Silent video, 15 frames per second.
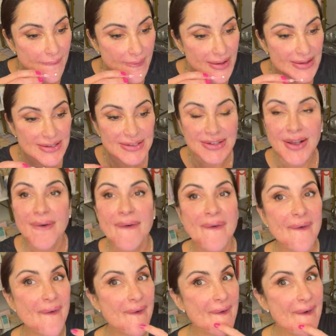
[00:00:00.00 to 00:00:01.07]
It's just
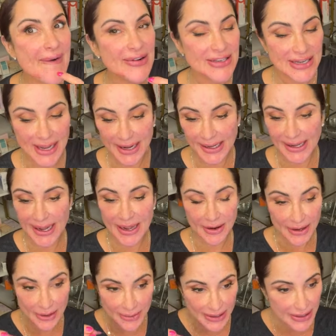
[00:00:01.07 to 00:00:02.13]
a tight
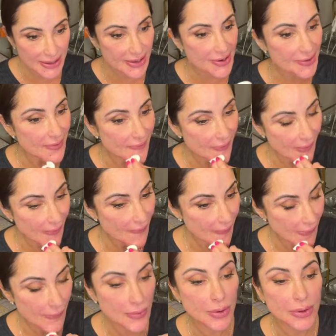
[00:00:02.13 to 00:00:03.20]
area right there.
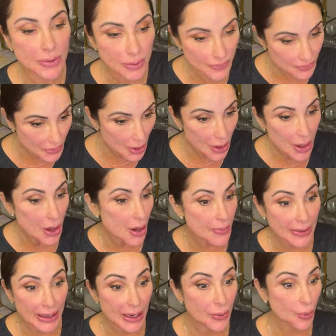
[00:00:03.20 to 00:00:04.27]
I'm
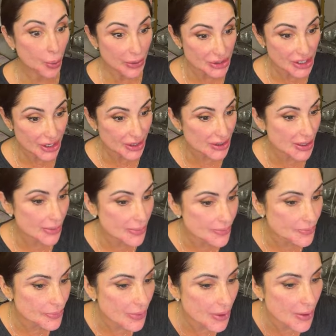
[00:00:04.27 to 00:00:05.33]
like, I wish I could
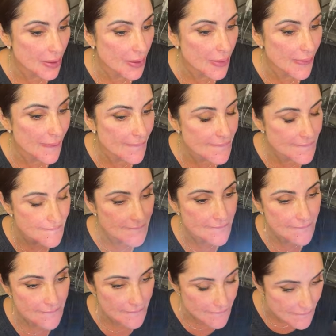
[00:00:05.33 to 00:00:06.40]
numb,
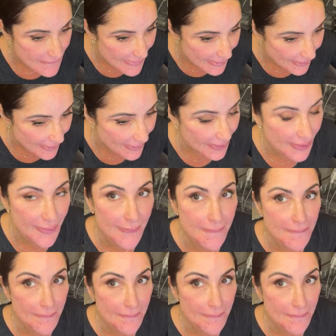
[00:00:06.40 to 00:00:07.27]
but I can't.